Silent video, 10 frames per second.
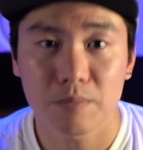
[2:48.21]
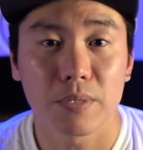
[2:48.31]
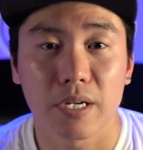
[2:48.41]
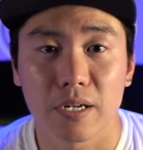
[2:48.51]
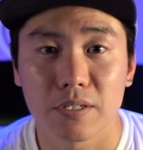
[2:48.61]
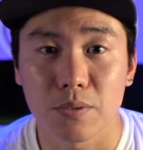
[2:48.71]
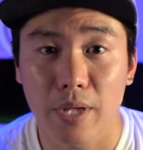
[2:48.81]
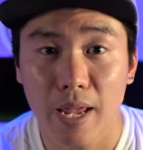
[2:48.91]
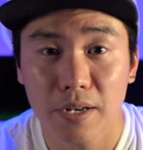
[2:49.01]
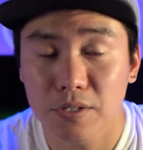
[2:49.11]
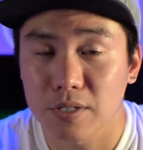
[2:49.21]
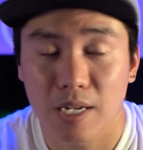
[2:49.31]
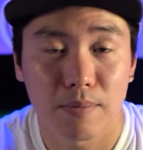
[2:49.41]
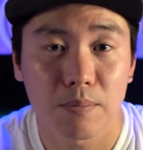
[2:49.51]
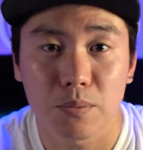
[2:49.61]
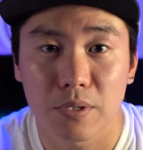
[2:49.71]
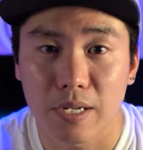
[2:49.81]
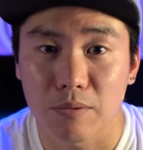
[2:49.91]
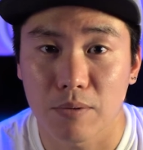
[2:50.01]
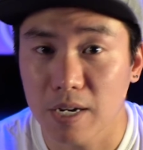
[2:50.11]
because you can't just come up with
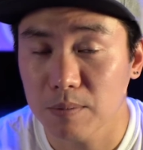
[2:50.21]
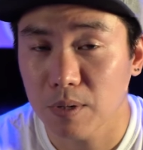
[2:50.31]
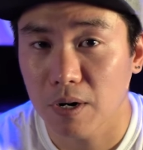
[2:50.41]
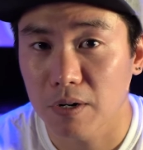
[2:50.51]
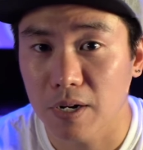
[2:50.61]
a random card